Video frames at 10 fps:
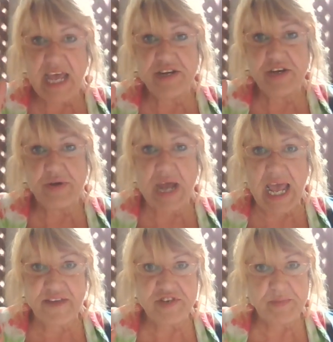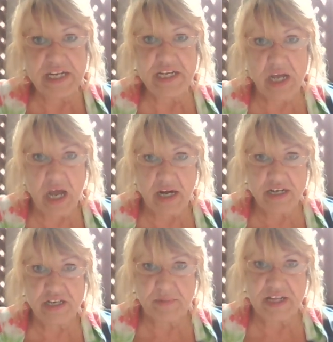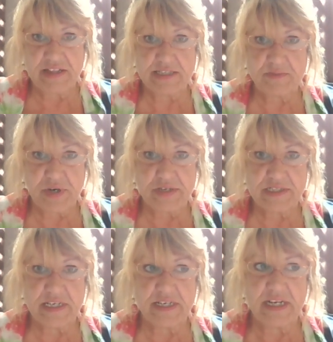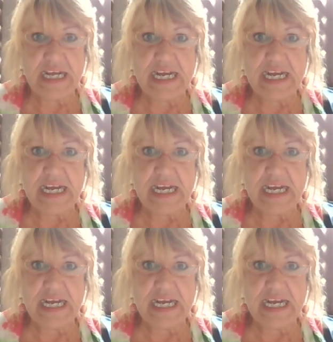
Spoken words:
You don't have to be young to be this person.